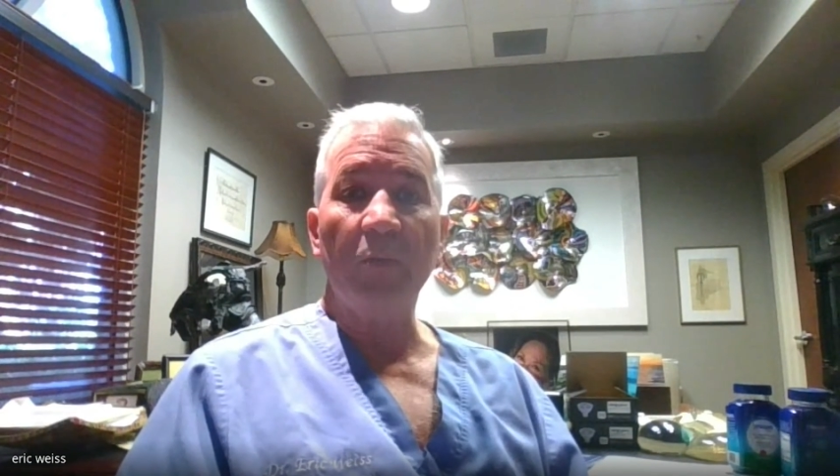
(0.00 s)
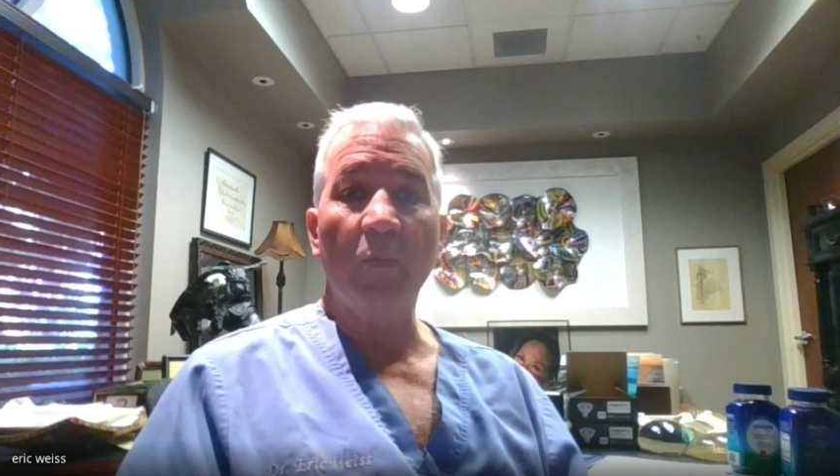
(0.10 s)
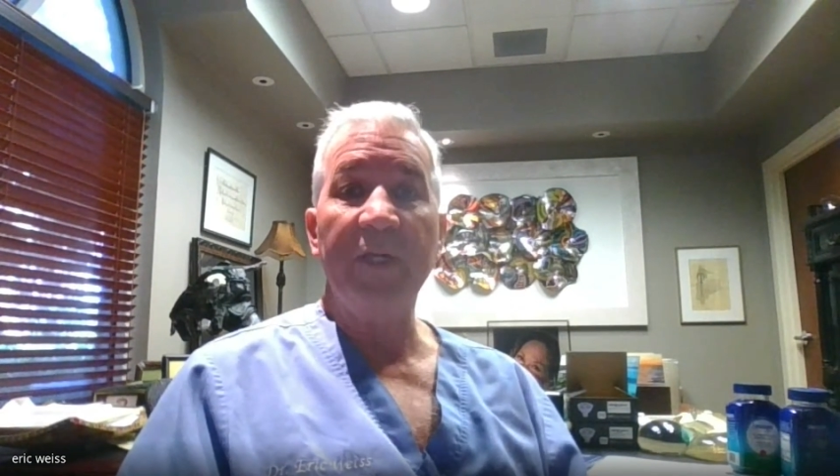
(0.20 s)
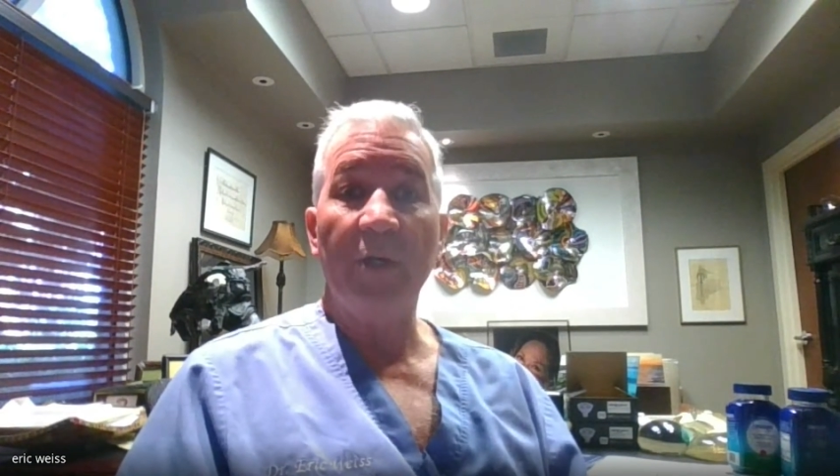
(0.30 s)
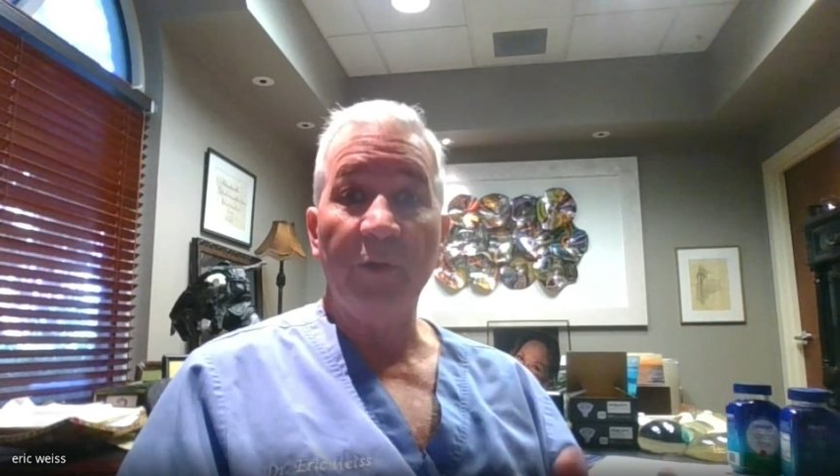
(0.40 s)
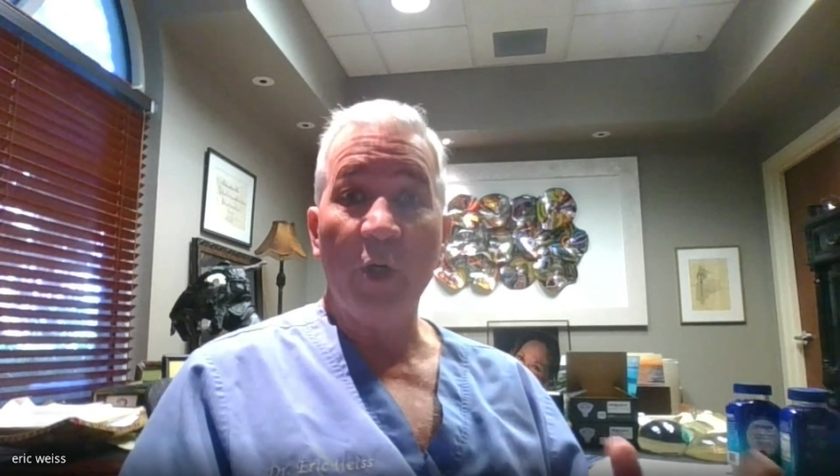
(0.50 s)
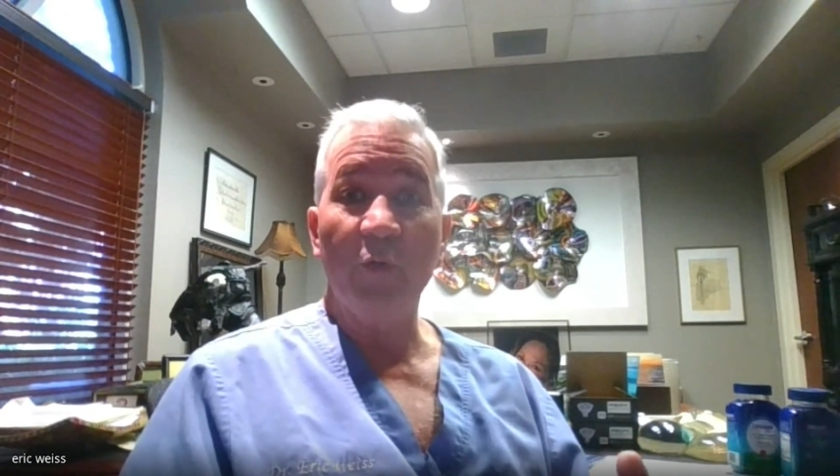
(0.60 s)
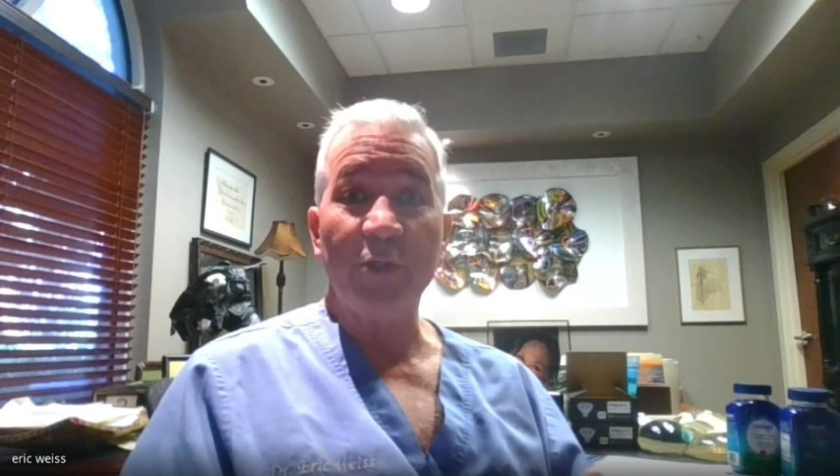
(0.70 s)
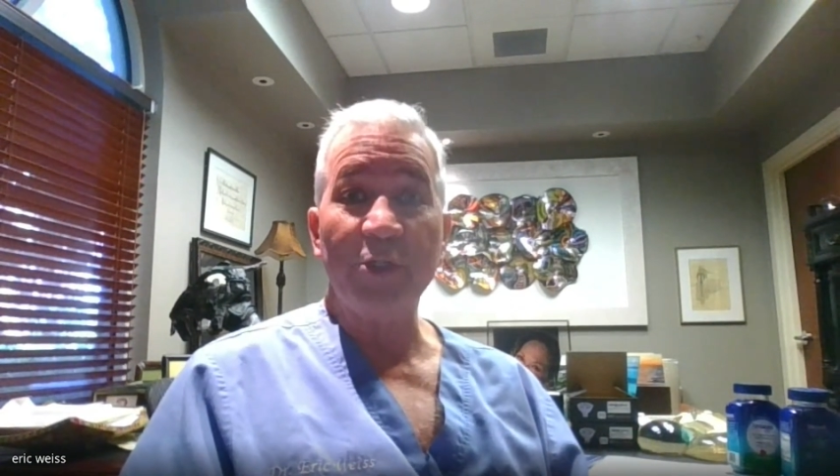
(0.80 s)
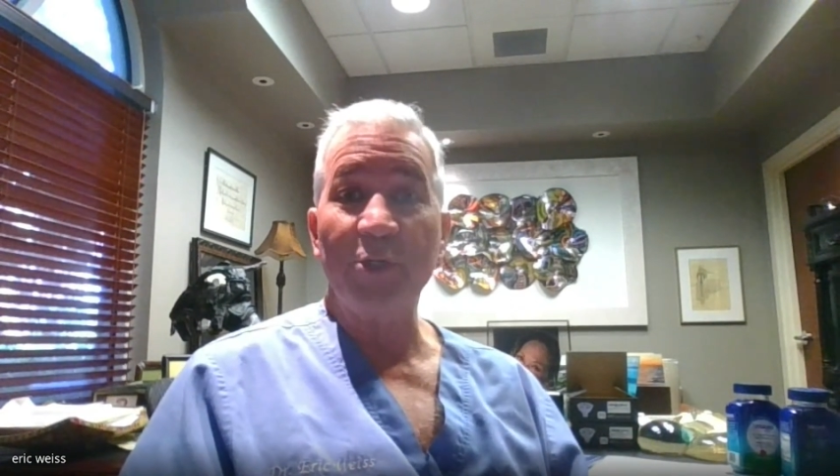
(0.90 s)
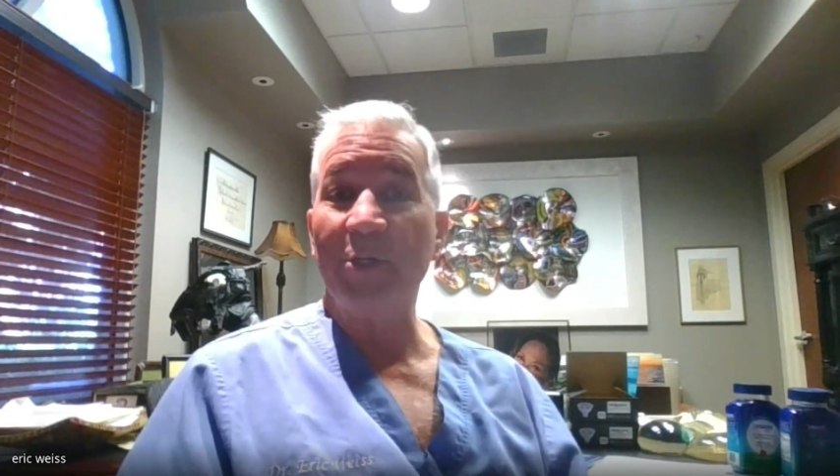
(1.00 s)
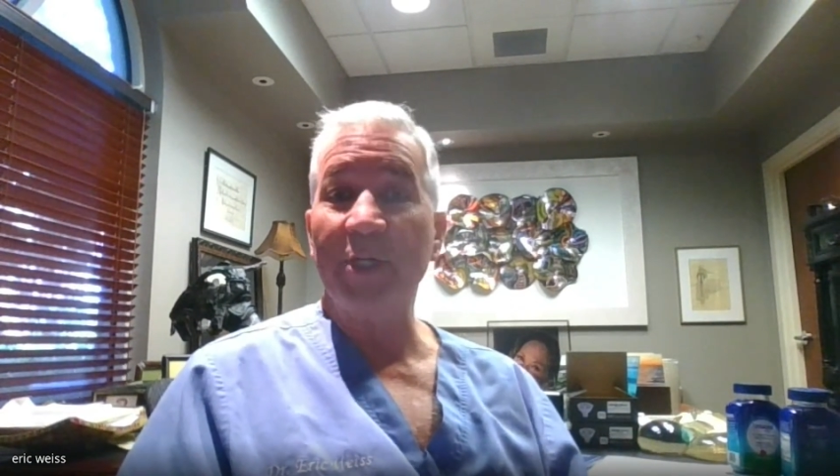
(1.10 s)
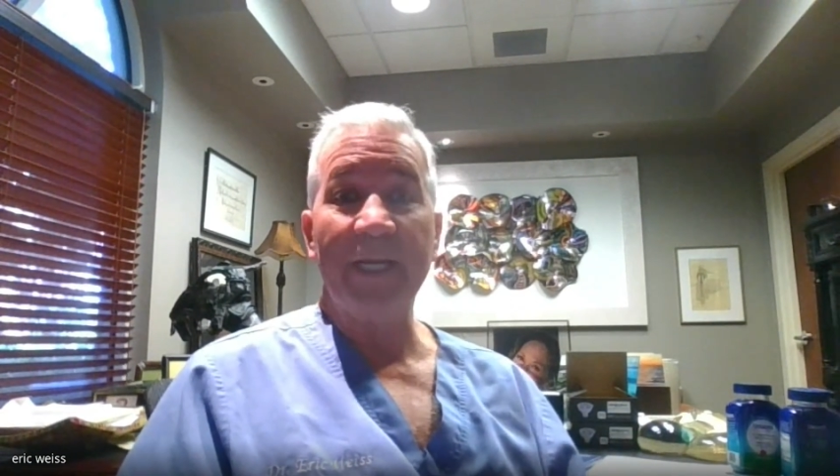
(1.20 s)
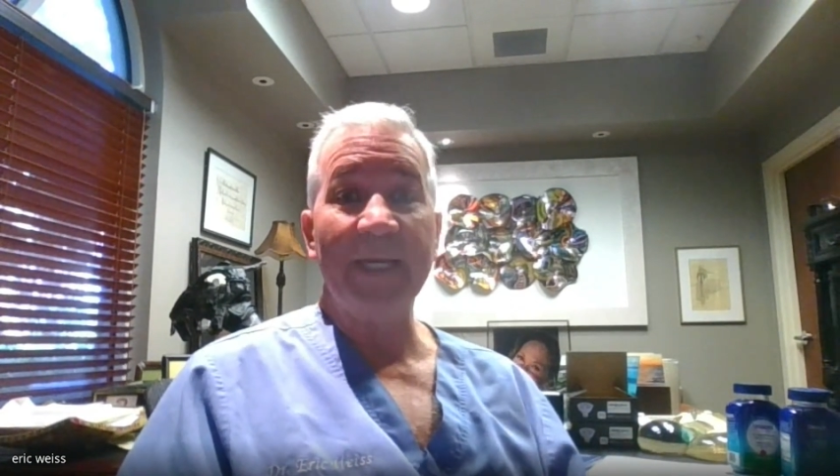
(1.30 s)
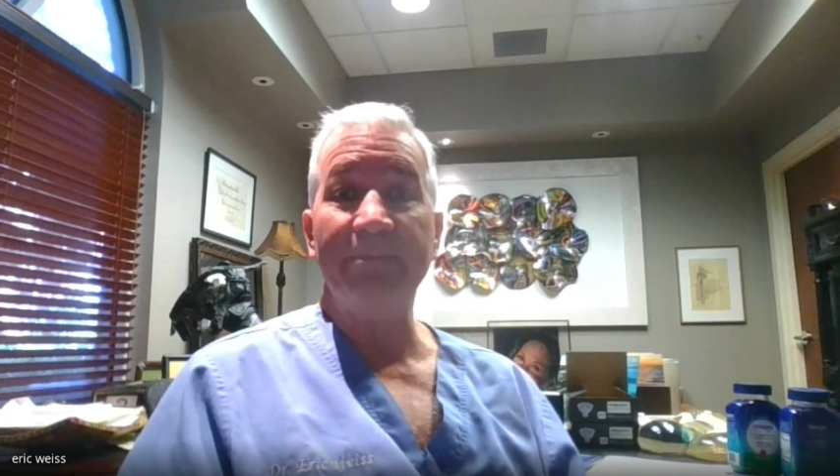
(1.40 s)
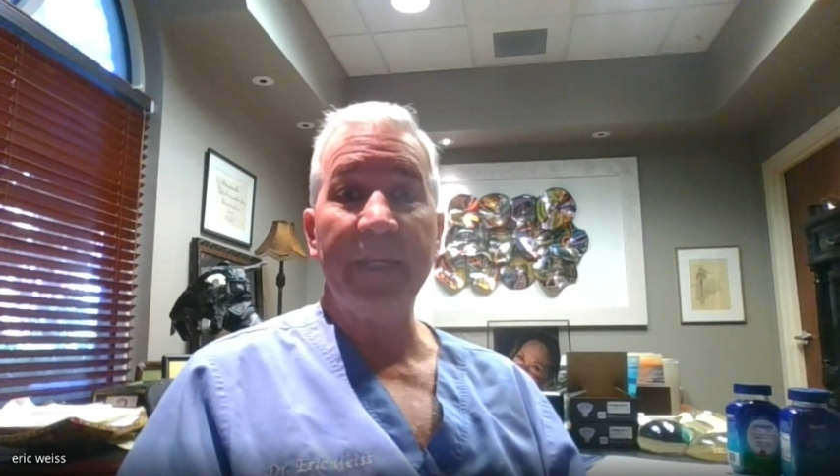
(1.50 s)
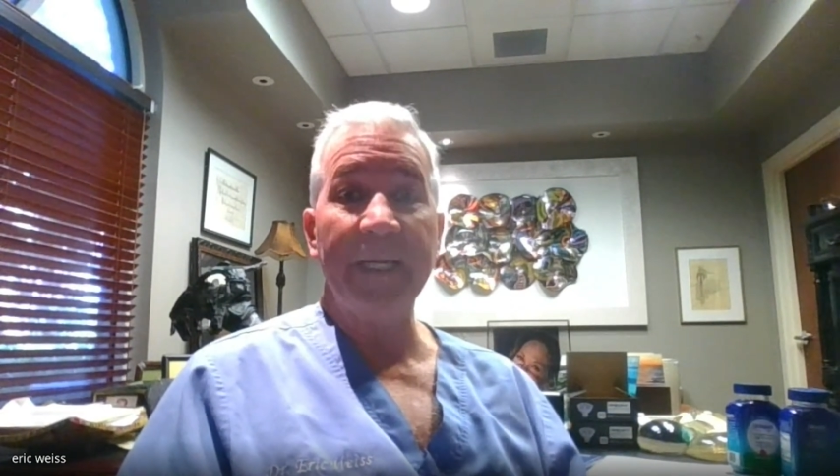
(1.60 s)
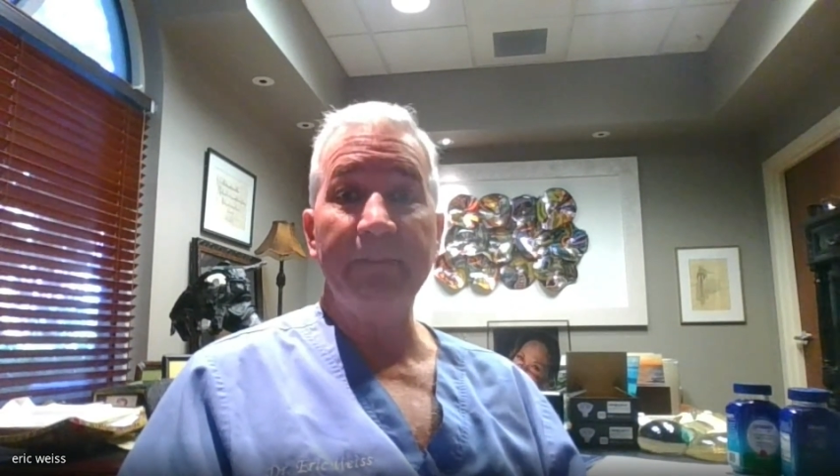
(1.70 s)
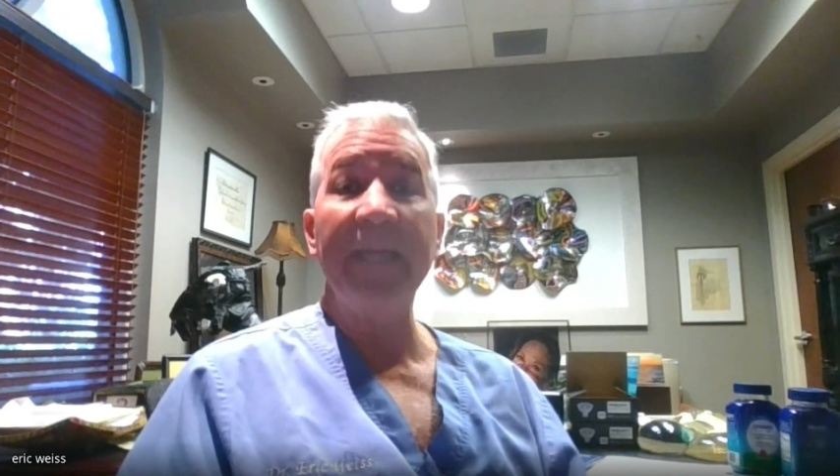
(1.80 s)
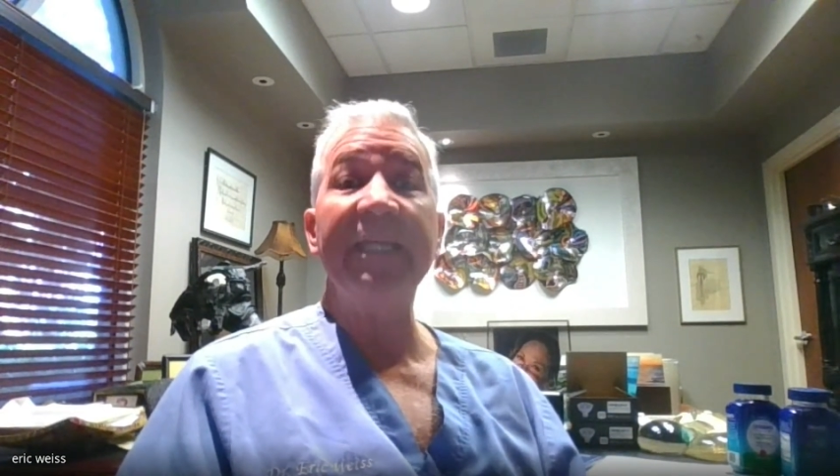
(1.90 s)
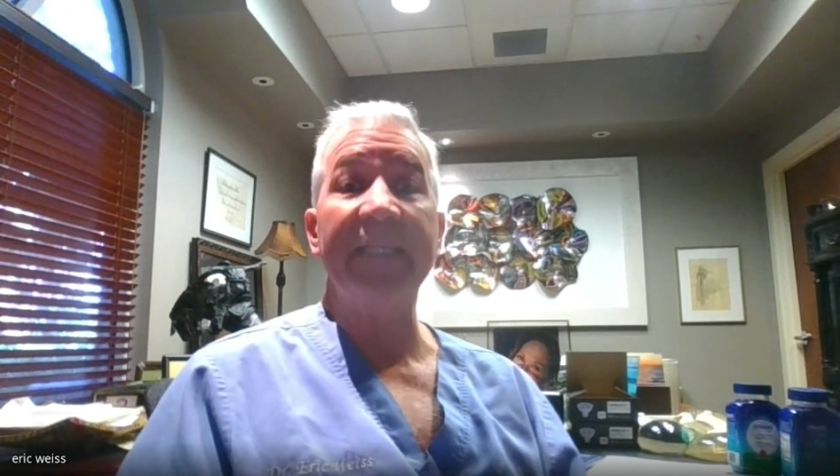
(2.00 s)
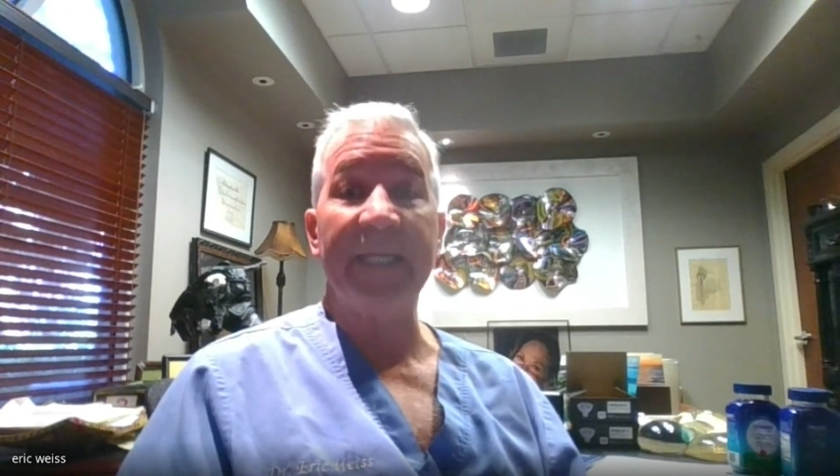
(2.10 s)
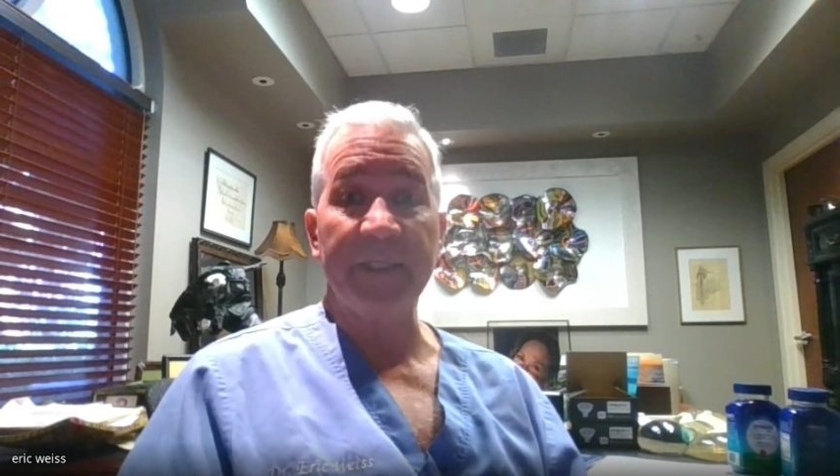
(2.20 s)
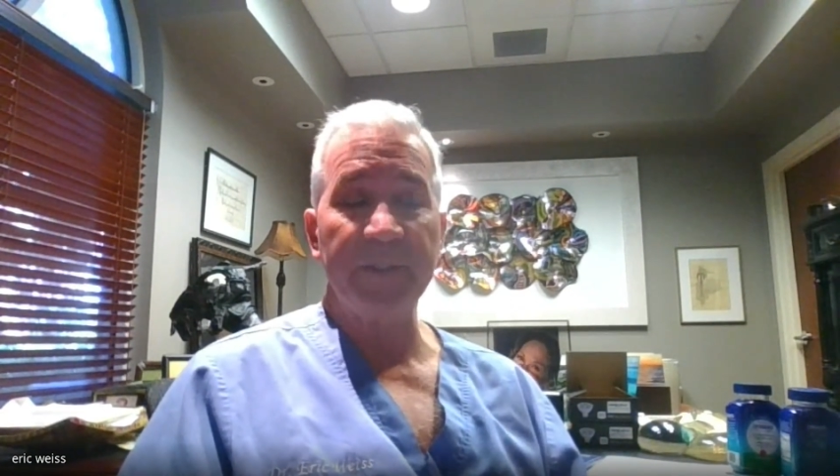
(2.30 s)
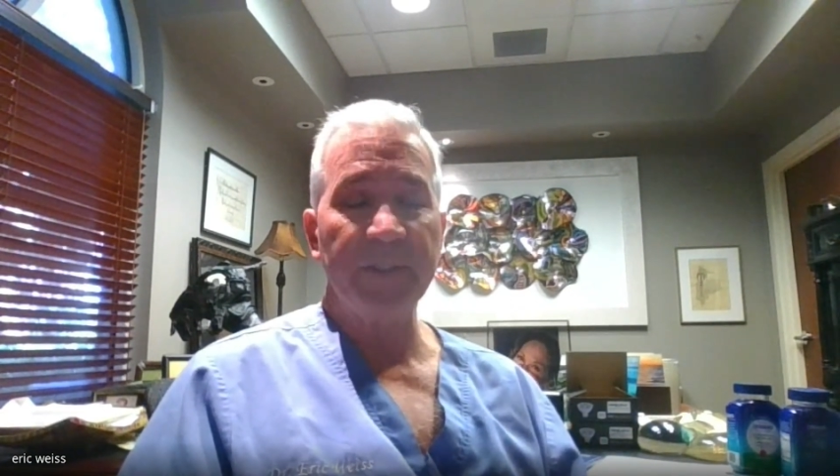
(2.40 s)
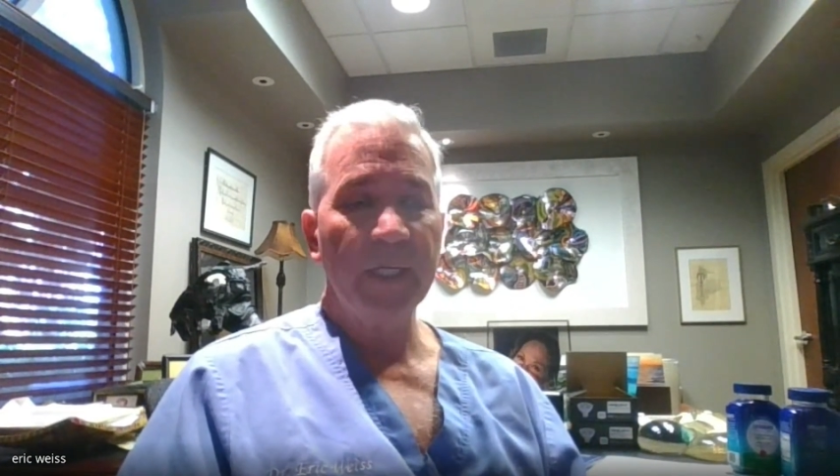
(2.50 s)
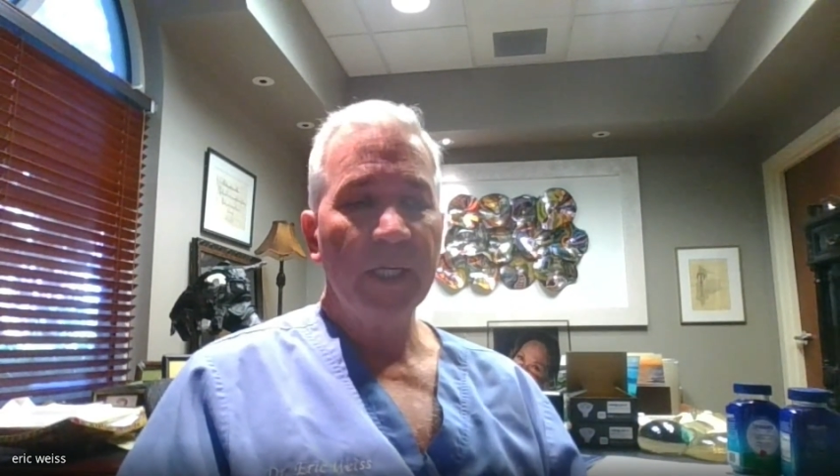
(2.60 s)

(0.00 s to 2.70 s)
we don't know for sure in many things.